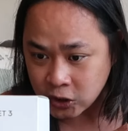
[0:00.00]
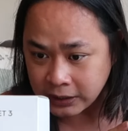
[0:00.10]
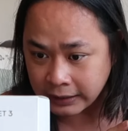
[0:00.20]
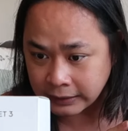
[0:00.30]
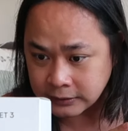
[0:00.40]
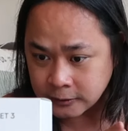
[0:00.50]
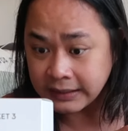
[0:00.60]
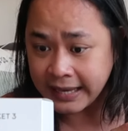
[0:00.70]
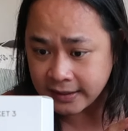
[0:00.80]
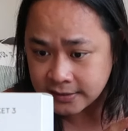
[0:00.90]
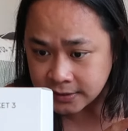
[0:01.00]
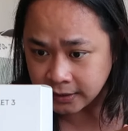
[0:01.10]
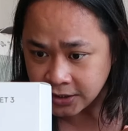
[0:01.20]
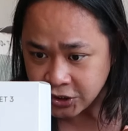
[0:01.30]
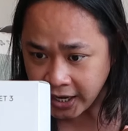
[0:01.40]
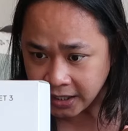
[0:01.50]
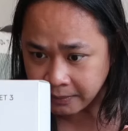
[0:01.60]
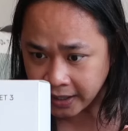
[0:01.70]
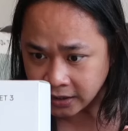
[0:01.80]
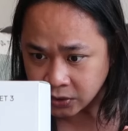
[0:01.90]
to siya, guys. Yes,
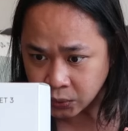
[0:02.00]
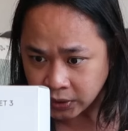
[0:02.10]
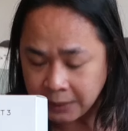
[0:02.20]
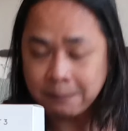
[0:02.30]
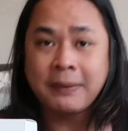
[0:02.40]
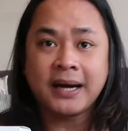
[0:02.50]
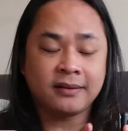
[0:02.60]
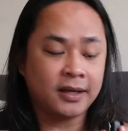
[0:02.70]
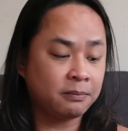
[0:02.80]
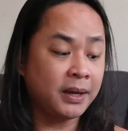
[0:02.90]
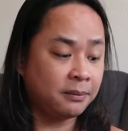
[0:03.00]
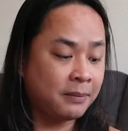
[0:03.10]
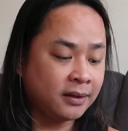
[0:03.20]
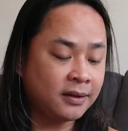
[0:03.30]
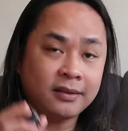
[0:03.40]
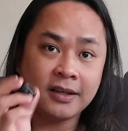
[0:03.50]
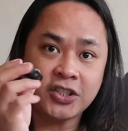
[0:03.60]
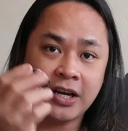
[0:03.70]
DJI mic to clip magnet. May magnet din